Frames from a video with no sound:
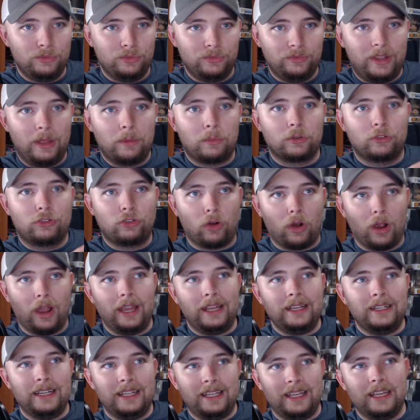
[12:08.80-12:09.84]
they were
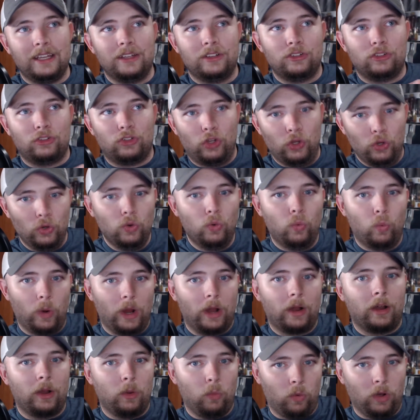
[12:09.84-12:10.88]
trying to get to
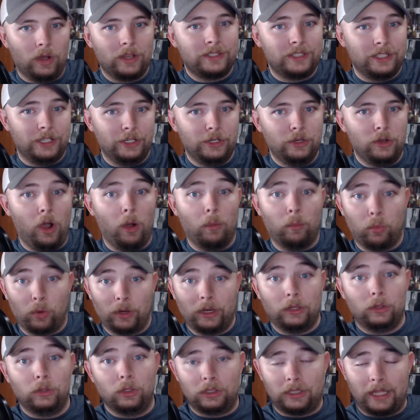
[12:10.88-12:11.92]
where it was in A New Hope, what
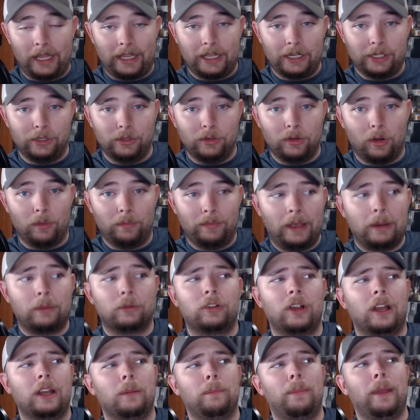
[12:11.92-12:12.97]
it looked like in A New Hope. They were
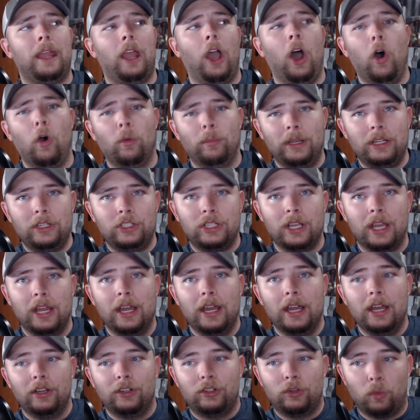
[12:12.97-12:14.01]
trying to pay homage
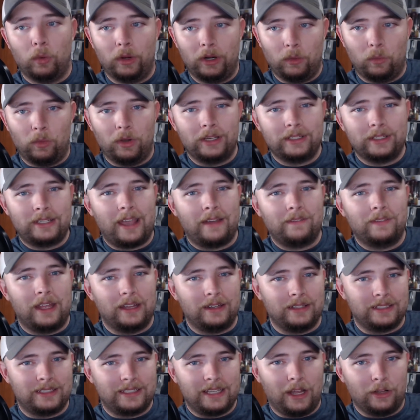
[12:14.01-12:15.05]
to what it was, have that
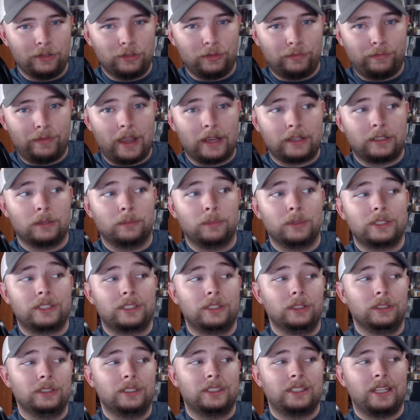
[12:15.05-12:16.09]
nostalgia factor, but
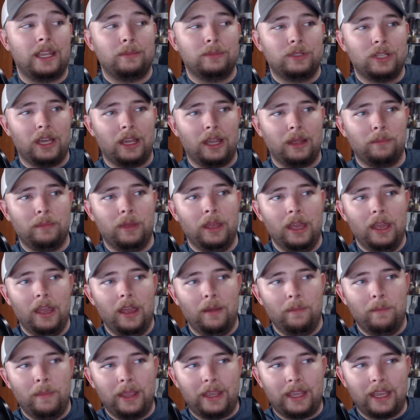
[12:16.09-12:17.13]
still at the same time,
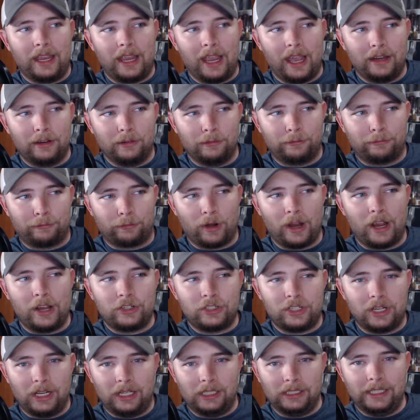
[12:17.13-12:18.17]
make it kind of
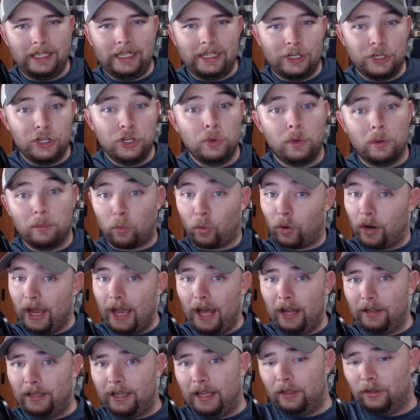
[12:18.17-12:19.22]
fresh and clean and new and more
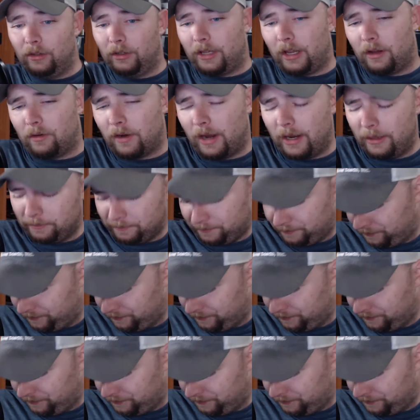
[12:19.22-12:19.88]
elegant looking, right?